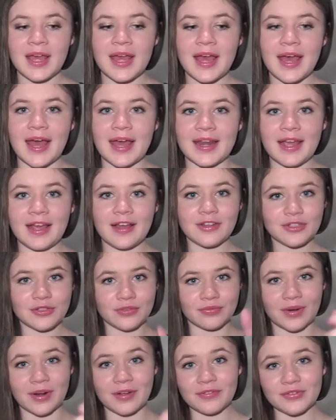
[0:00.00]
and how to
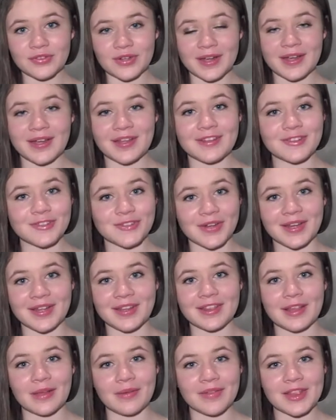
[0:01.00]
rough dry and
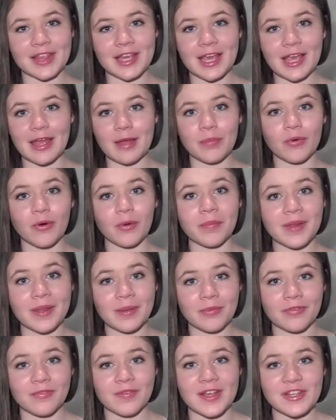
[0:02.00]
straighten someone's hair properly
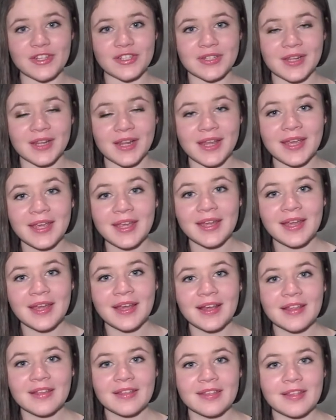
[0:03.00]
and professionally.
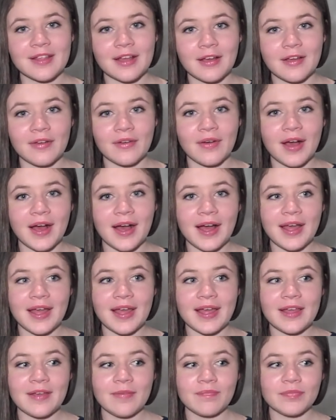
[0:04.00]
So
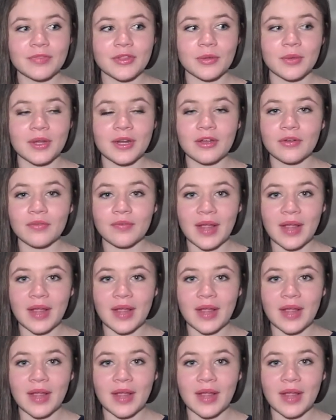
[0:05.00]
when I got